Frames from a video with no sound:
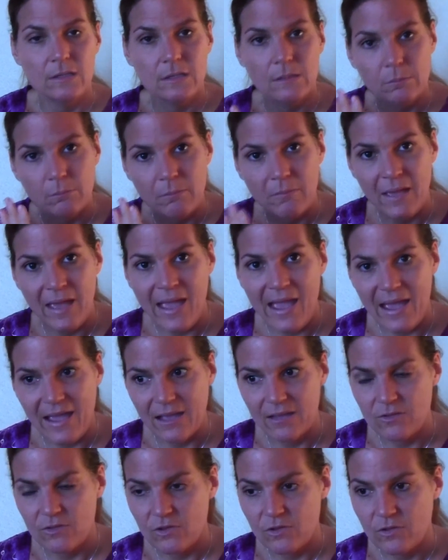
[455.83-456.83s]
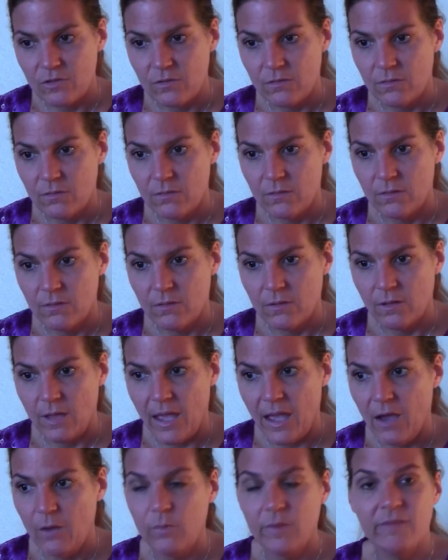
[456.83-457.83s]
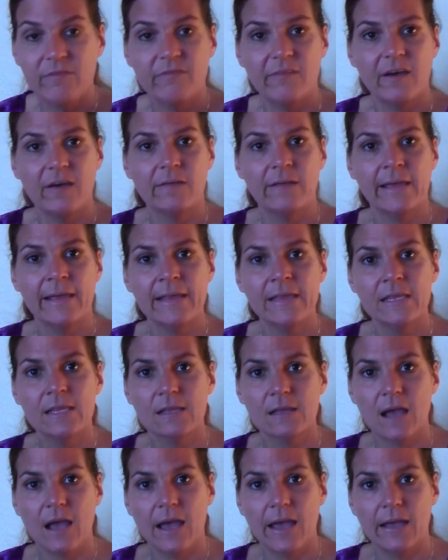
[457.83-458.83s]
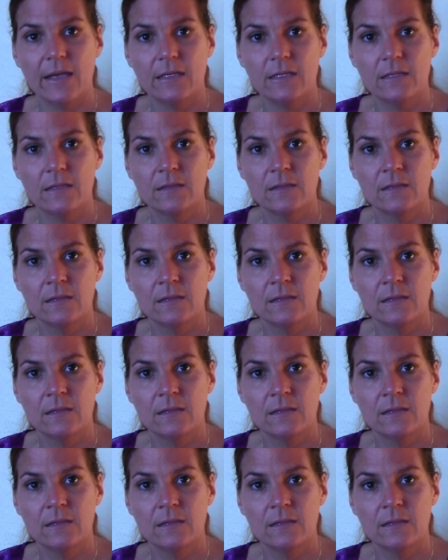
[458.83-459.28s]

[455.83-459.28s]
that matched how we felt inside.